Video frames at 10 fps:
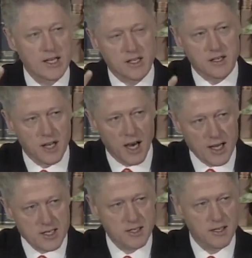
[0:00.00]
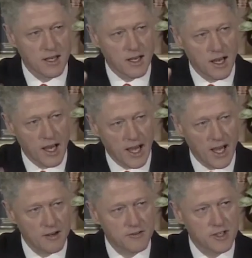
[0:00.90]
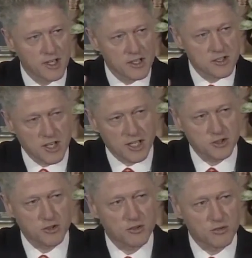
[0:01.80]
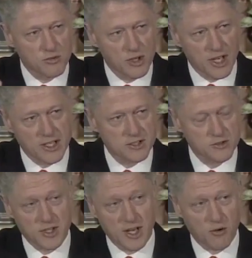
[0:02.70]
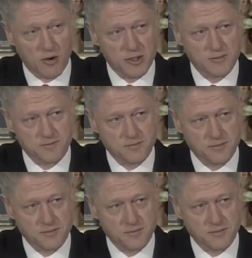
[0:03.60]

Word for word: I did not have sexual relations with that woman.